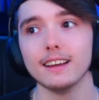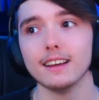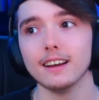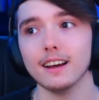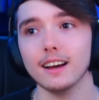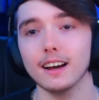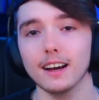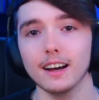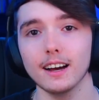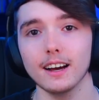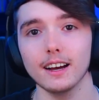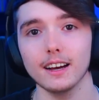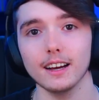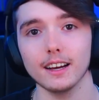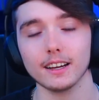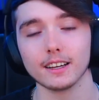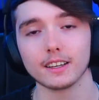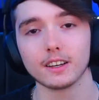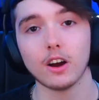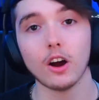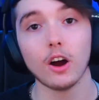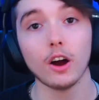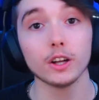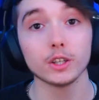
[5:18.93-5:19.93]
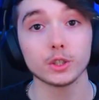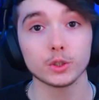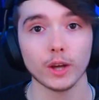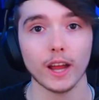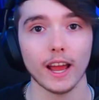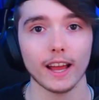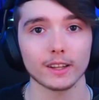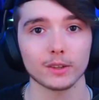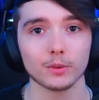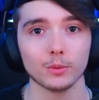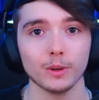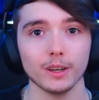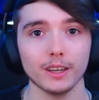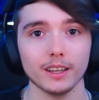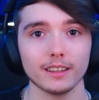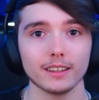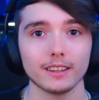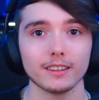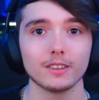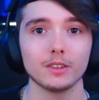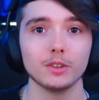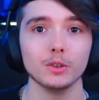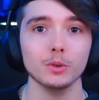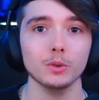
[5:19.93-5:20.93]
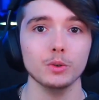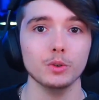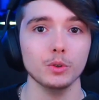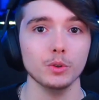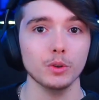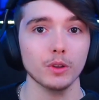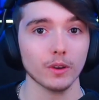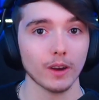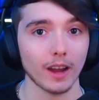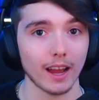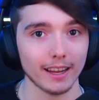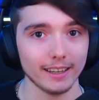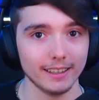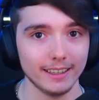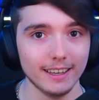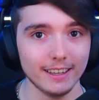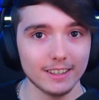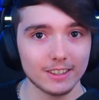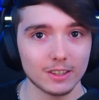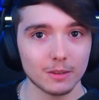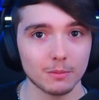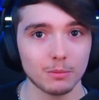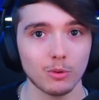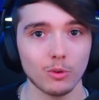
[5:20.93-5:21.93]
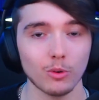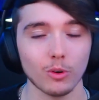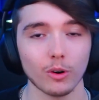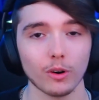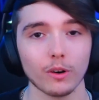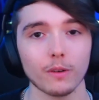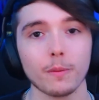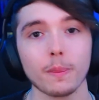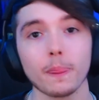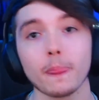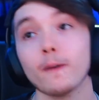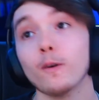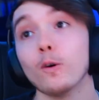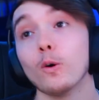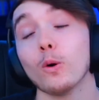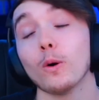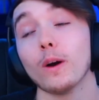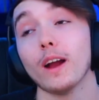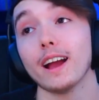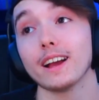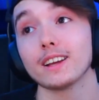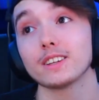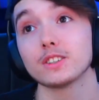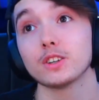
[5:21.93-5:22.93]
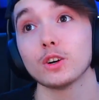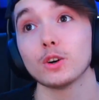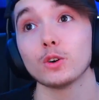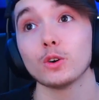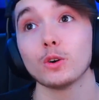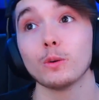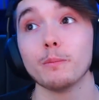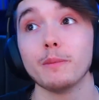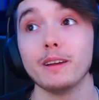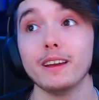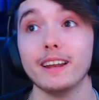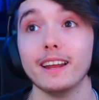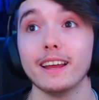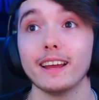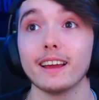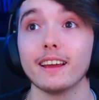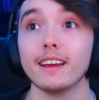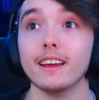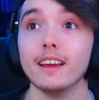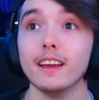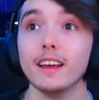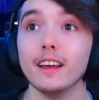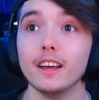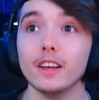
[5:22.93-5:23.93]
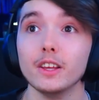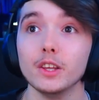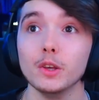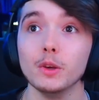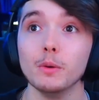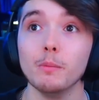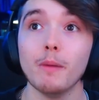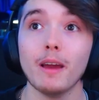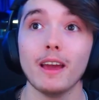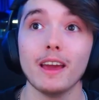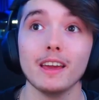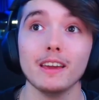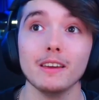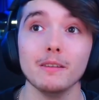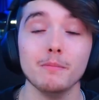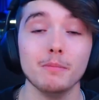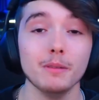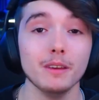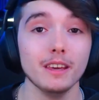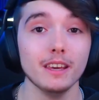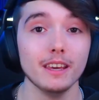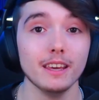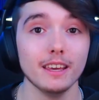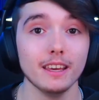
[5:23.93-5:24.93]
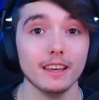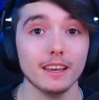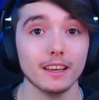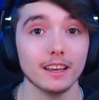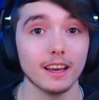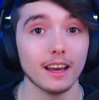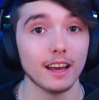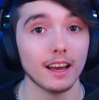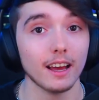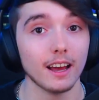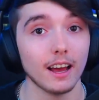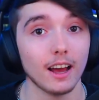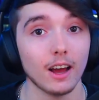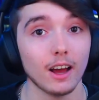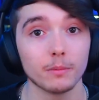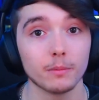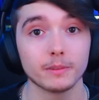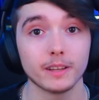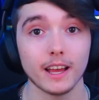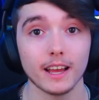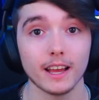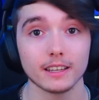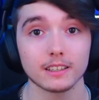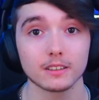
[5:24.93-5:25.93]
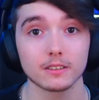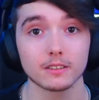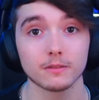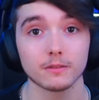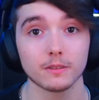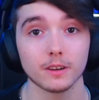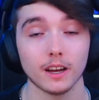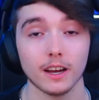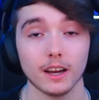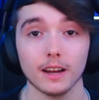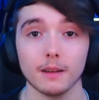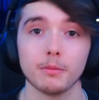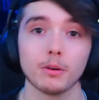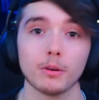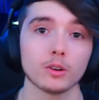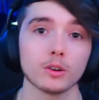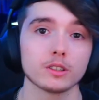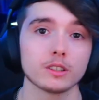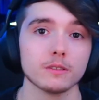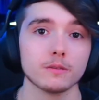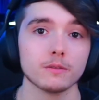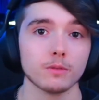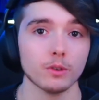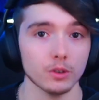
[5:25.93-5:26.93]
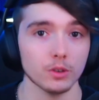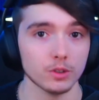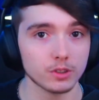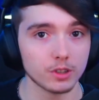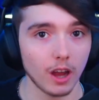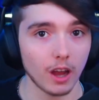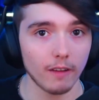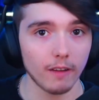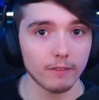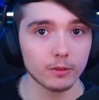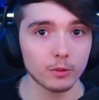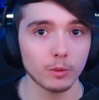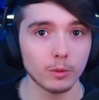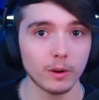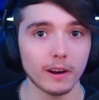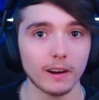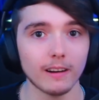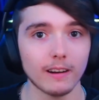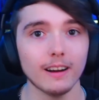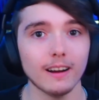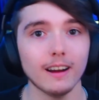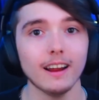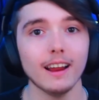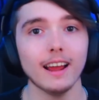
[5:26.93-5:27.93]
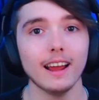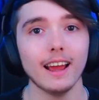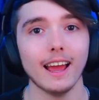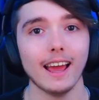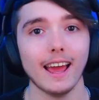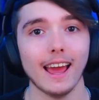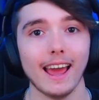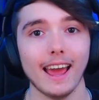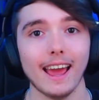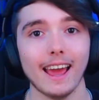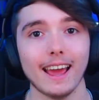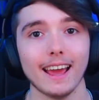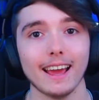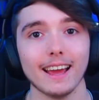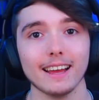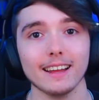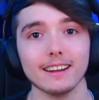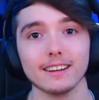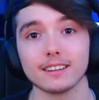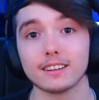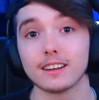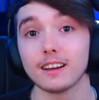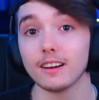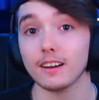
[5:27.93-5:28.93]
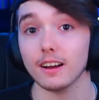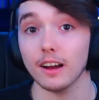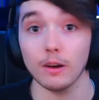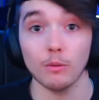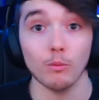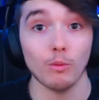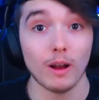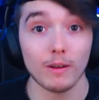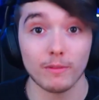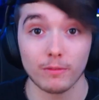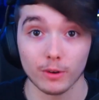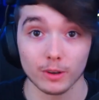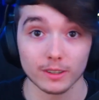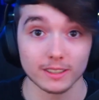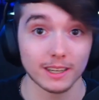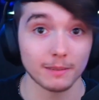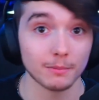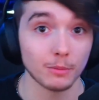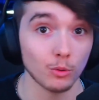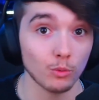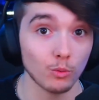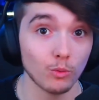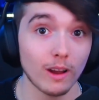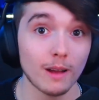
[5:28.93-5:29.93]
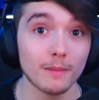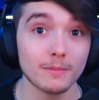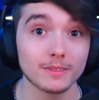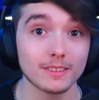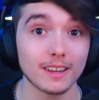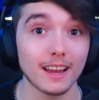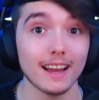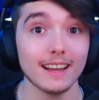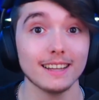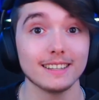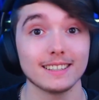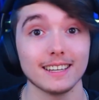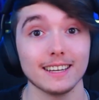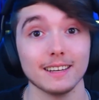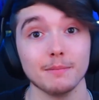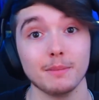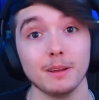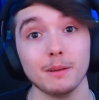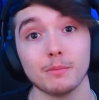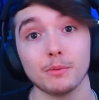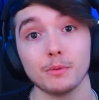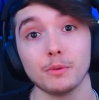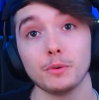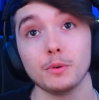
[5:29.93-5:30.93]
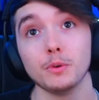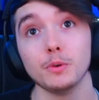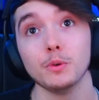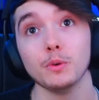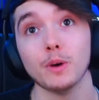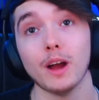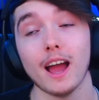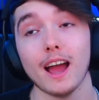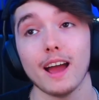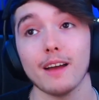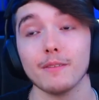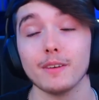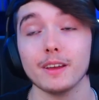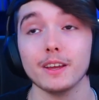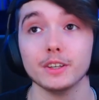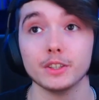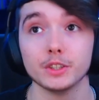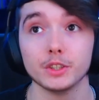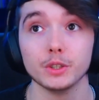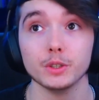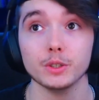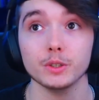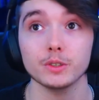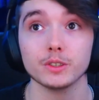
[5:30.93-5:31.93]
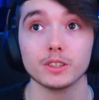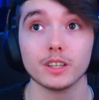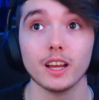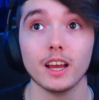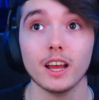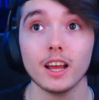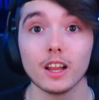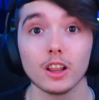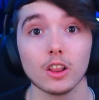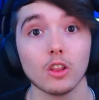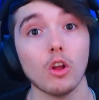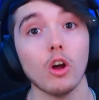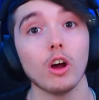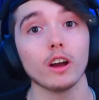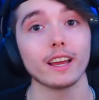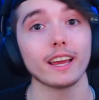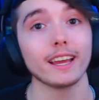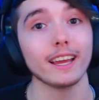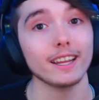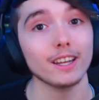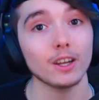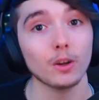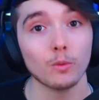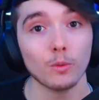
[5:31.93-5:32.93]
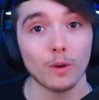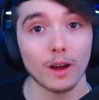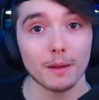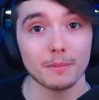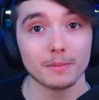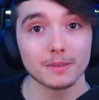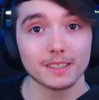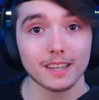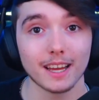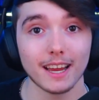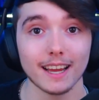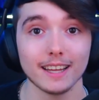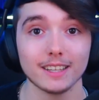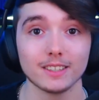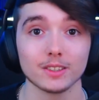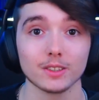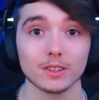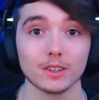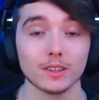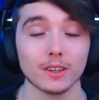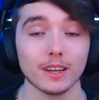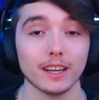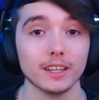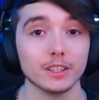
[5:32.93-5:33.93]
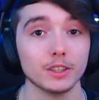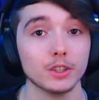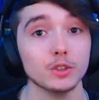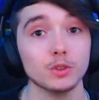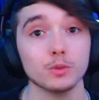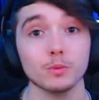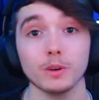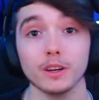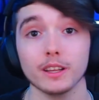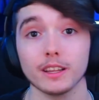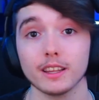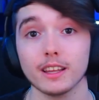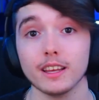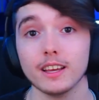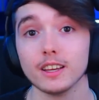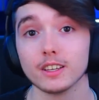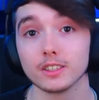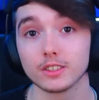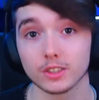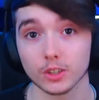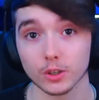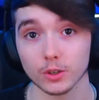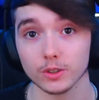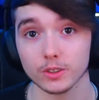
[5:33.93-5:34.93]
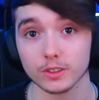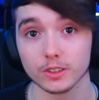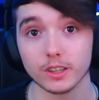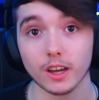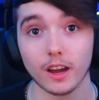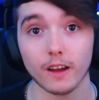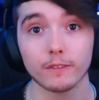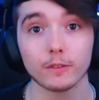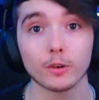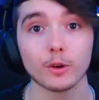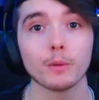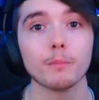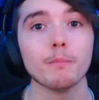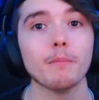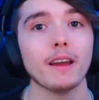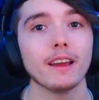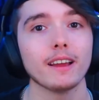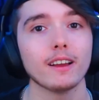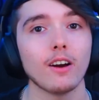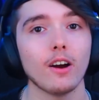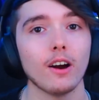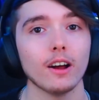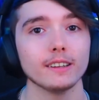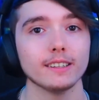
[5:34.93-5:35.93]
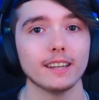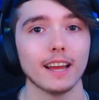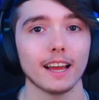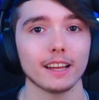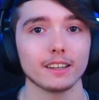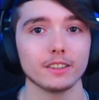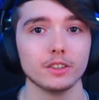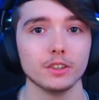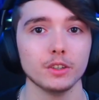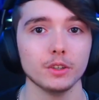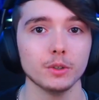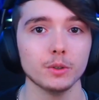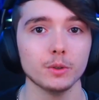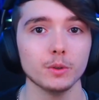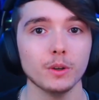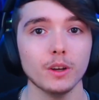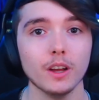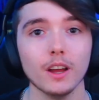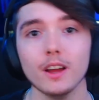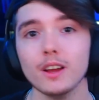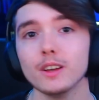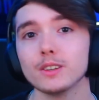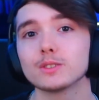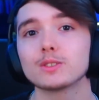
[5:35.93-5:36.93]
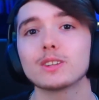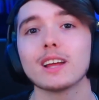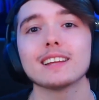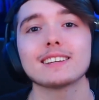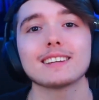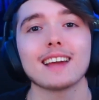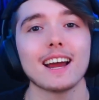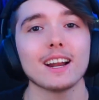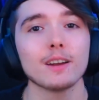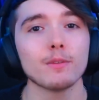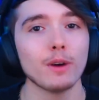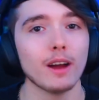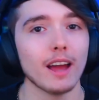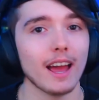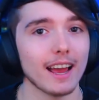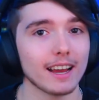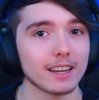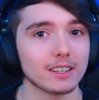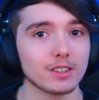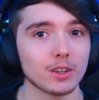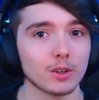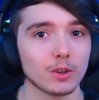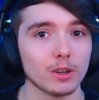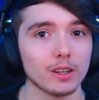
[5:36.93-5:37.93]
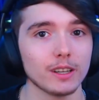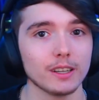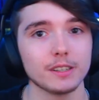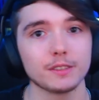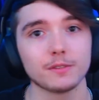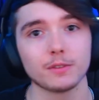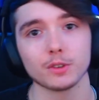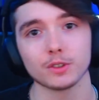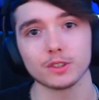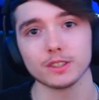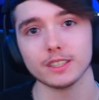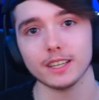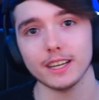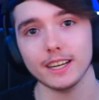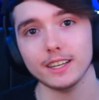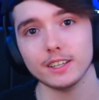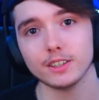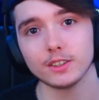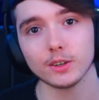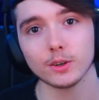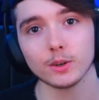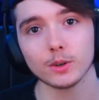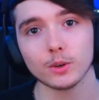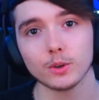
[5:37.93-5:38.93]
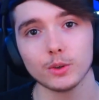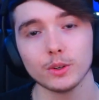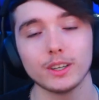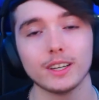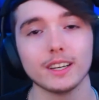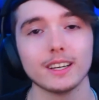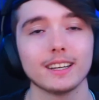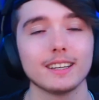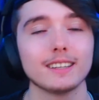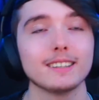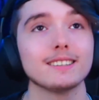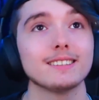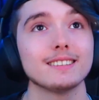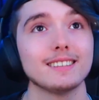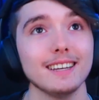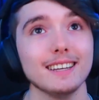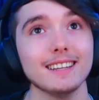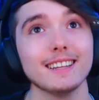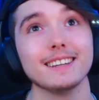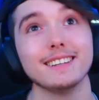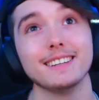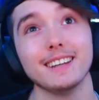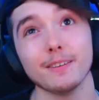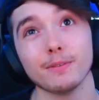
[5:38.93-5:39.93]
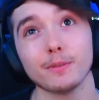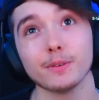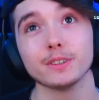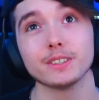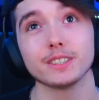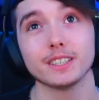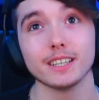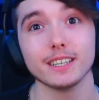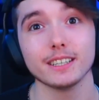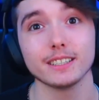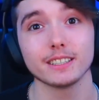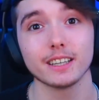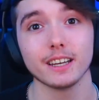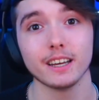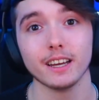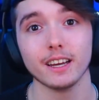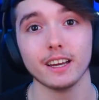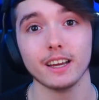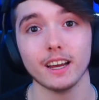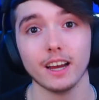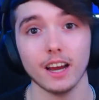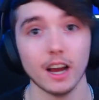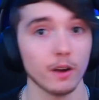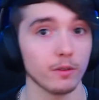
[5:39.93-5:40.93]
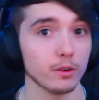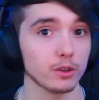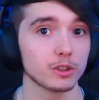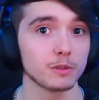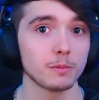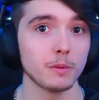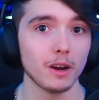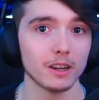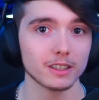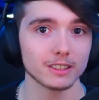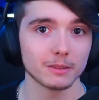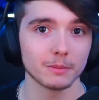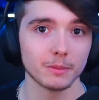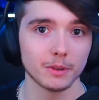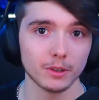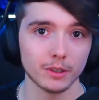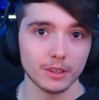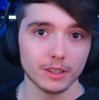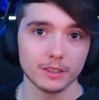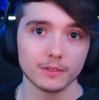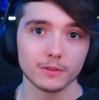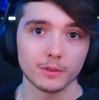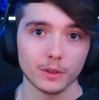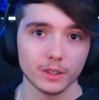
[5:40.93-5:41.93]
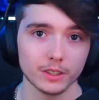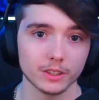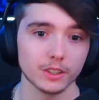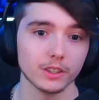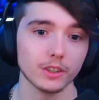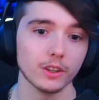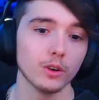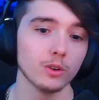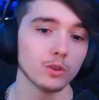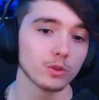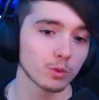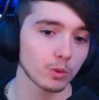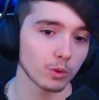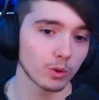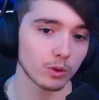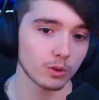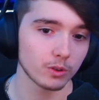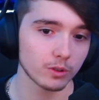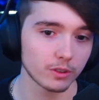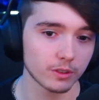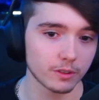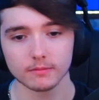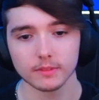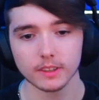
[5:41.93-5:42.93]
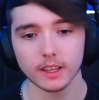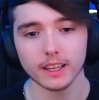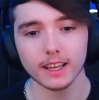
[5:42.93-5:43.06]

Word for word: uh, contract with to do their I T support. Or external, meaning you may be a help desk uh, person for software and uh, web, for example, websites, and people who have issues logging into websites or issues with certain software may contact you. So that's kind of what external is versus internal. You can see the differences of responsibilities for each of those roles.